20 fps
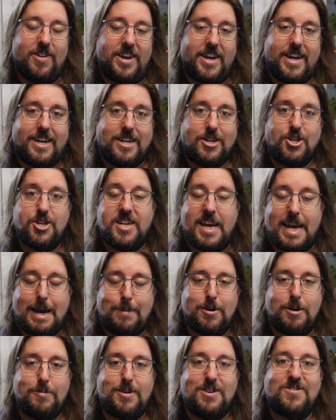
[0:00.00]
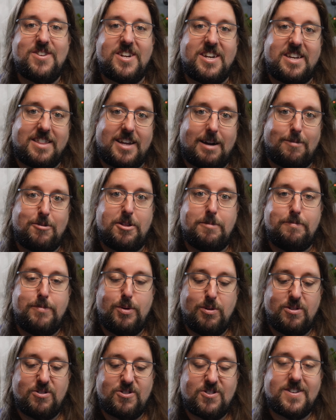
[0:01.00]
and she happened to be sitting there with a
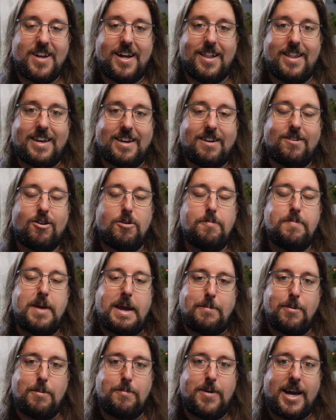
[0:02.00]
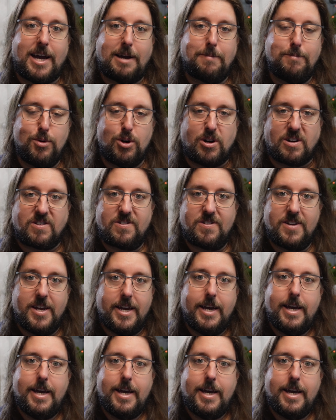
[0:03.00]
booth selling her paperback books.